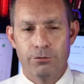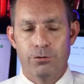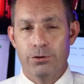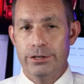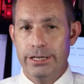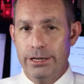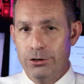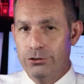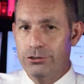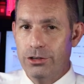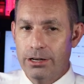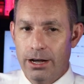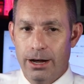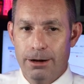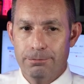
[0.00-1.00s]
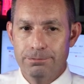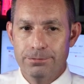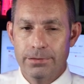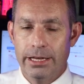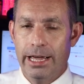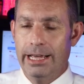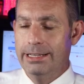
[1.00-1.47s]
for years to come
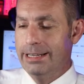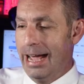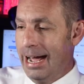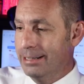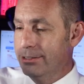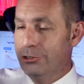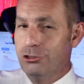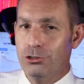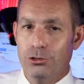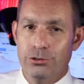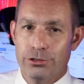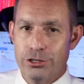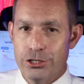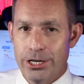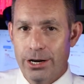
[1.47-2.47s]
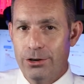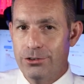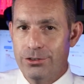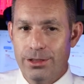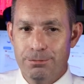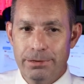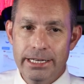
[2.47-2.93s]
and not to dilute the
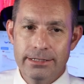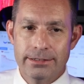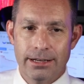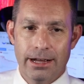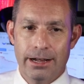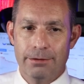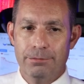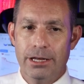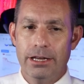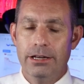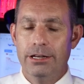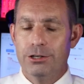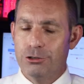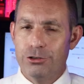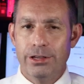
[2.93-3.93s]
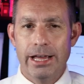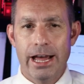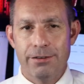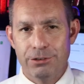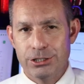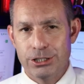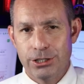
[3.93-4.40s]
shares in the meantime? Do they
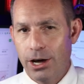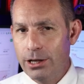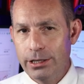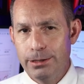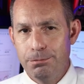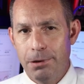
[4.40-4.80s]
have a solid